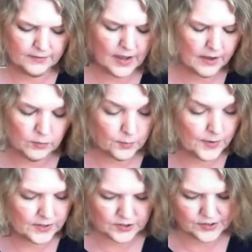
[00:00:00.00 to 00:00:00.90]
I have a
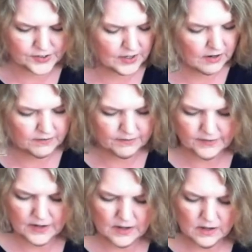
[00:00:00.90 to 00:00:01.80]
bunch of stuff
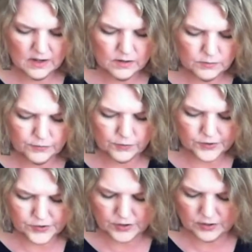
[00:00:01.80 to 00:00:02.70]
before I
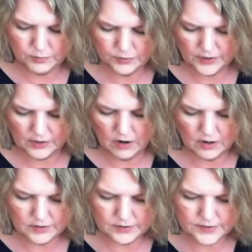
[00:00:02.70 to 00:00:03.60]
started pulling cards.